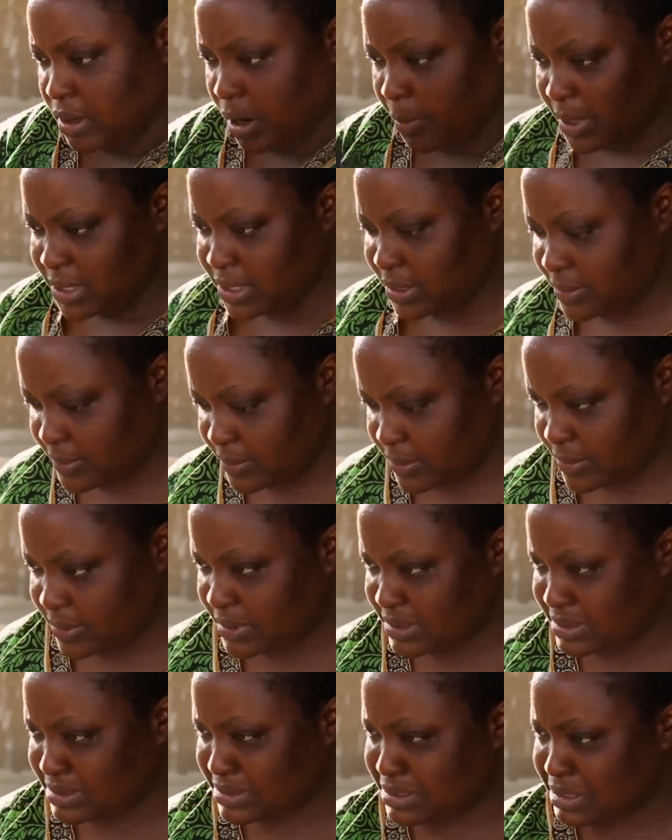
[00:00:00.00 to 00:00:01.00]
Come on,
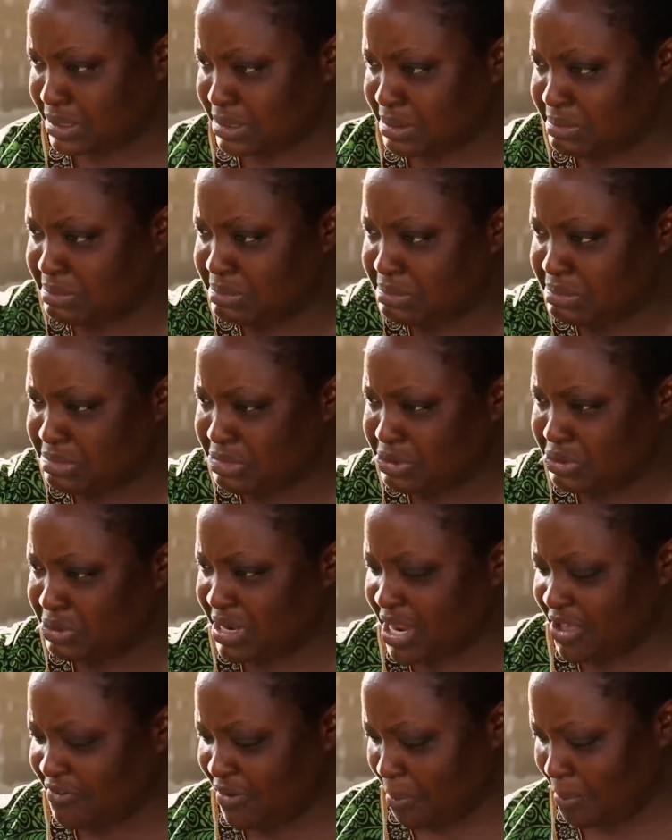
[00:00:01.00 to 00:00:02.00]

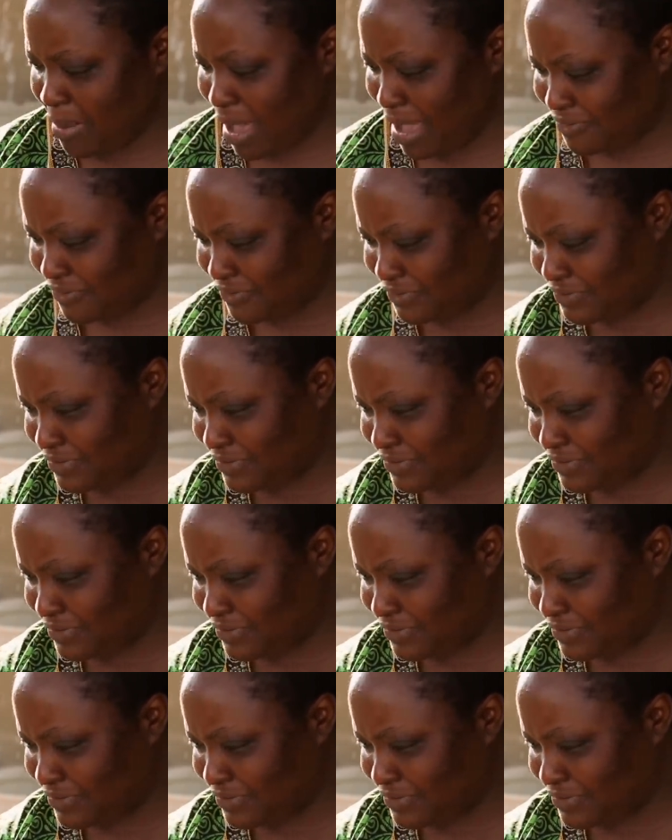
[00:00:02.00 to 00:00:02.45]
never back.